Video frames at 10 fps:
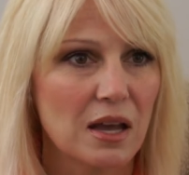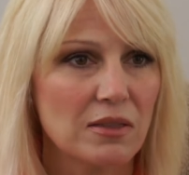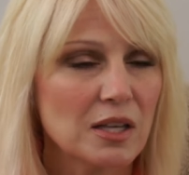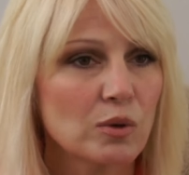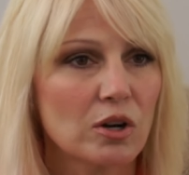
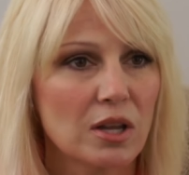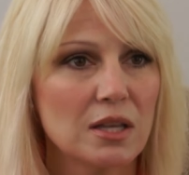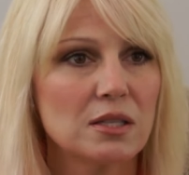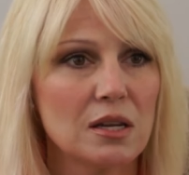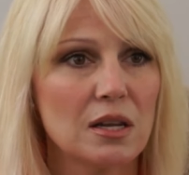That's what our
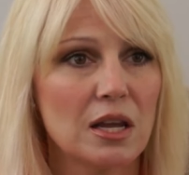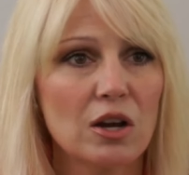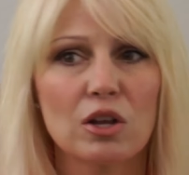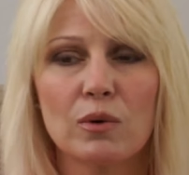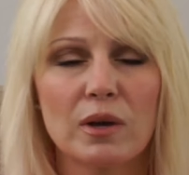kids need to
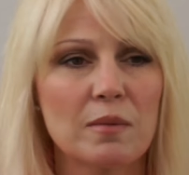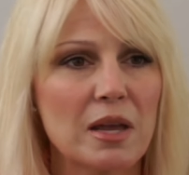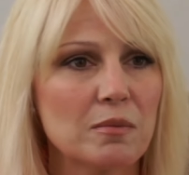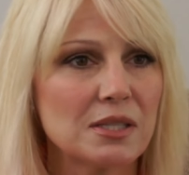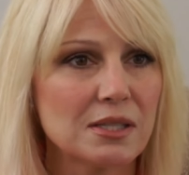hear. You know what? I
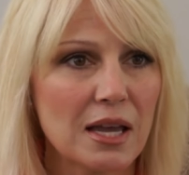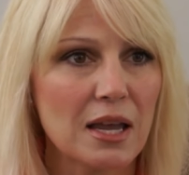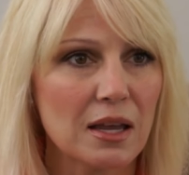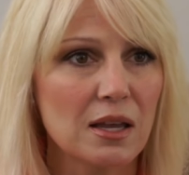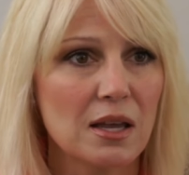made a
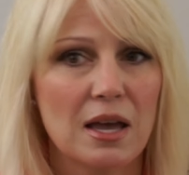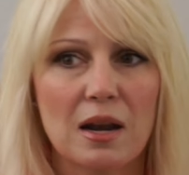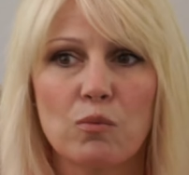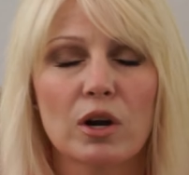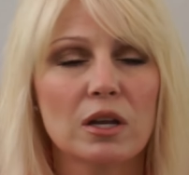mistake, and
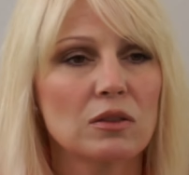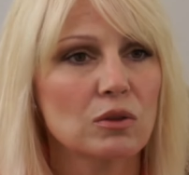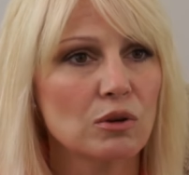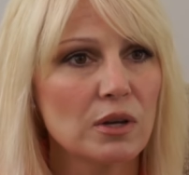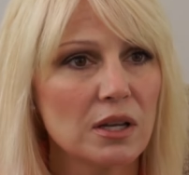I'm working
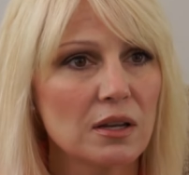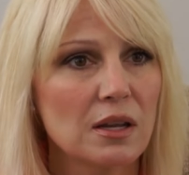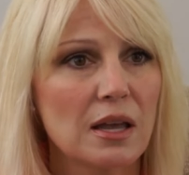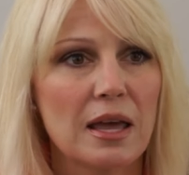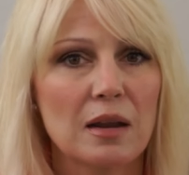through it,
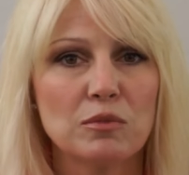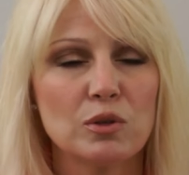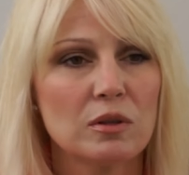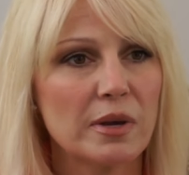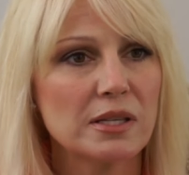and I'm
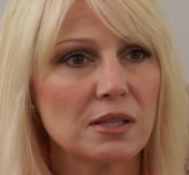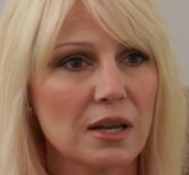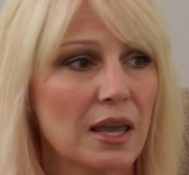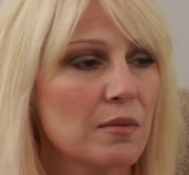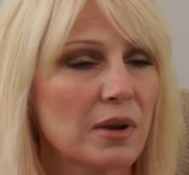doing the best that I
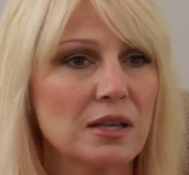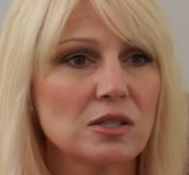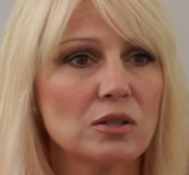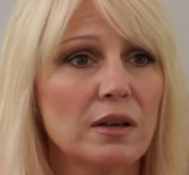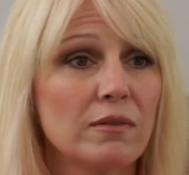can, but I
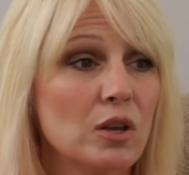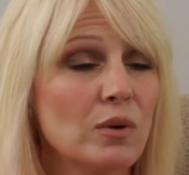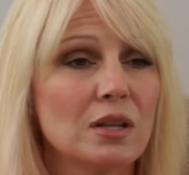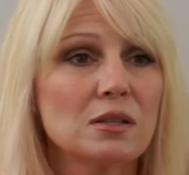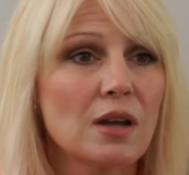still love you,
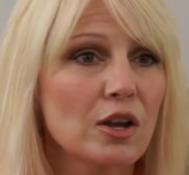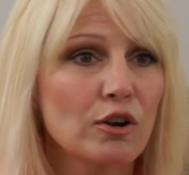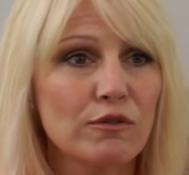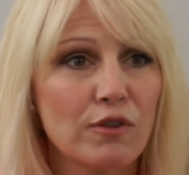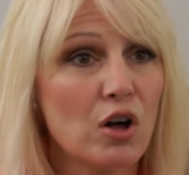and it's not
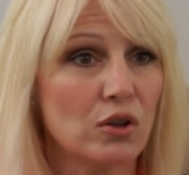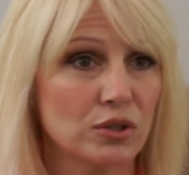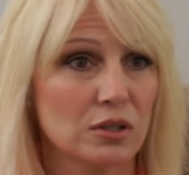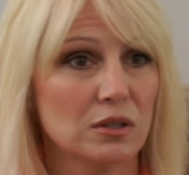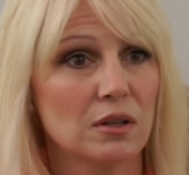your
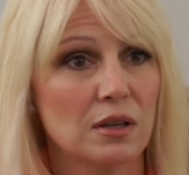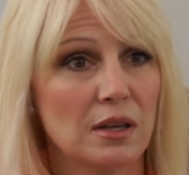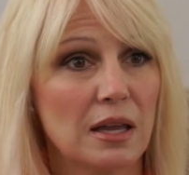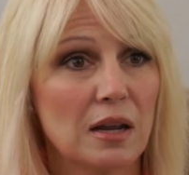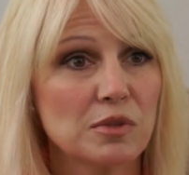fault.
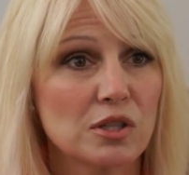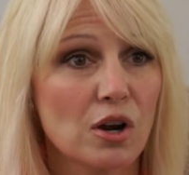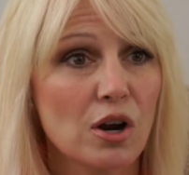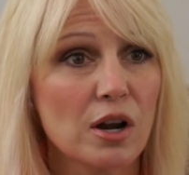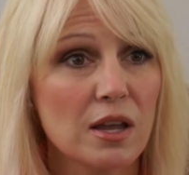And I'm
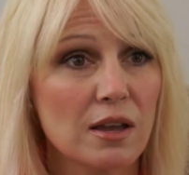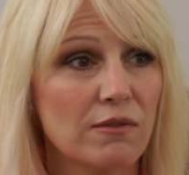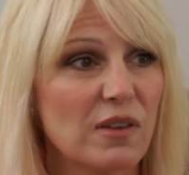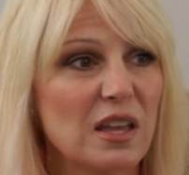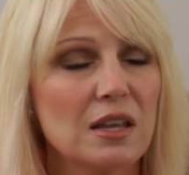sorry if
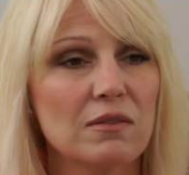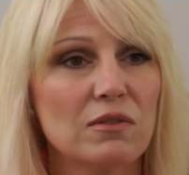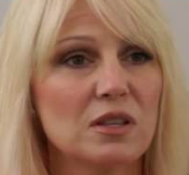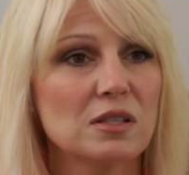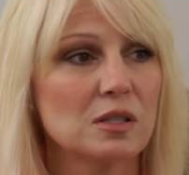any of
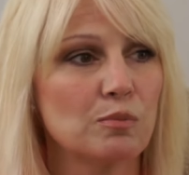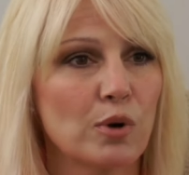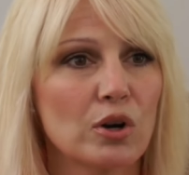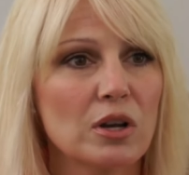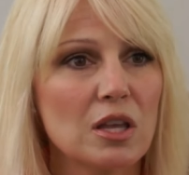this is
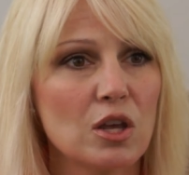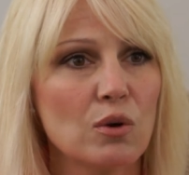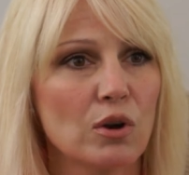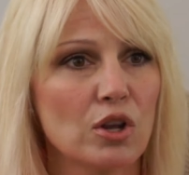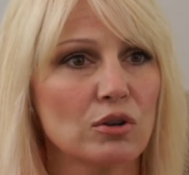burdening you,
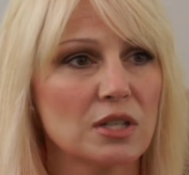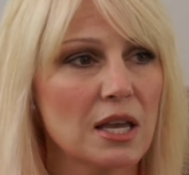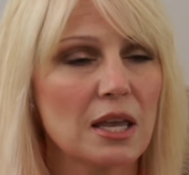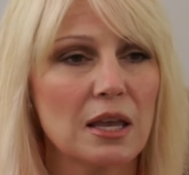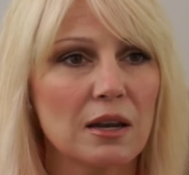or you're
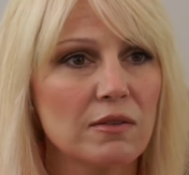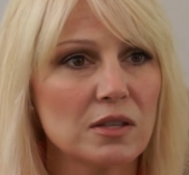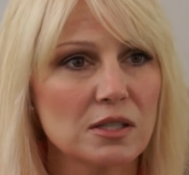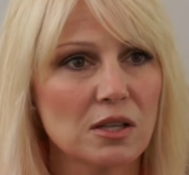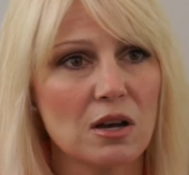taking any of
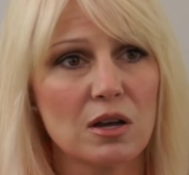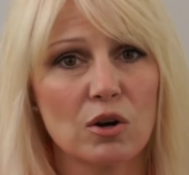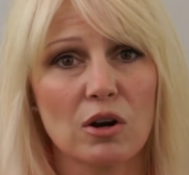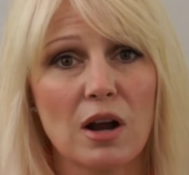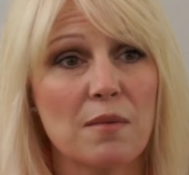this on,
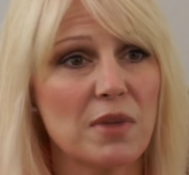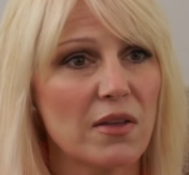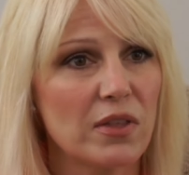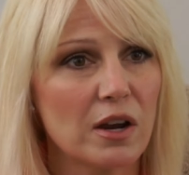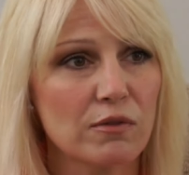or I'm
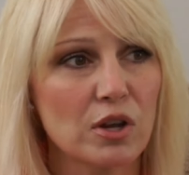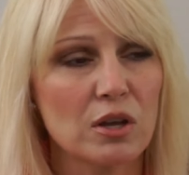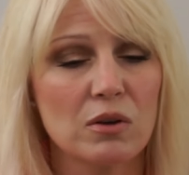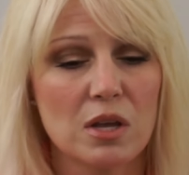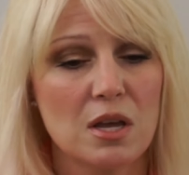not there for
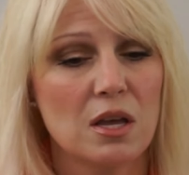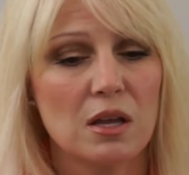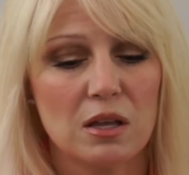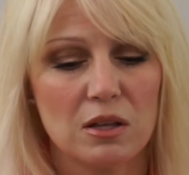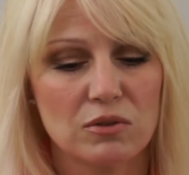you.
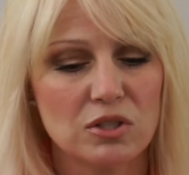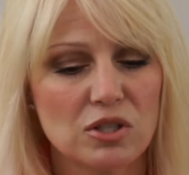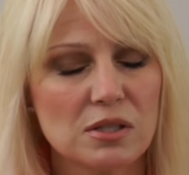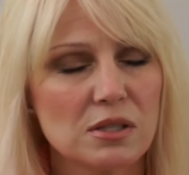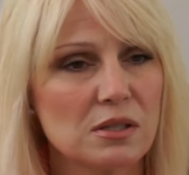You know,
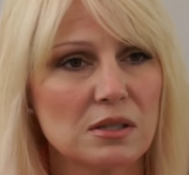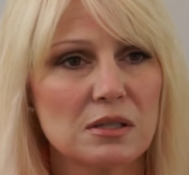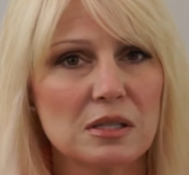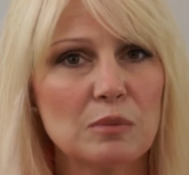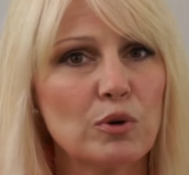just
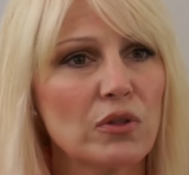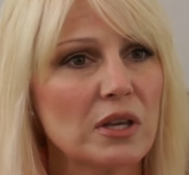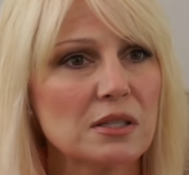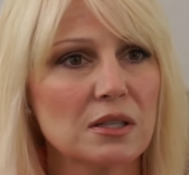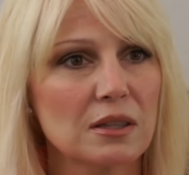simple
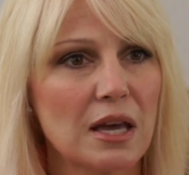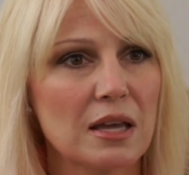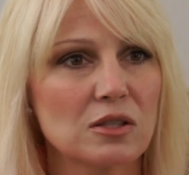things like that.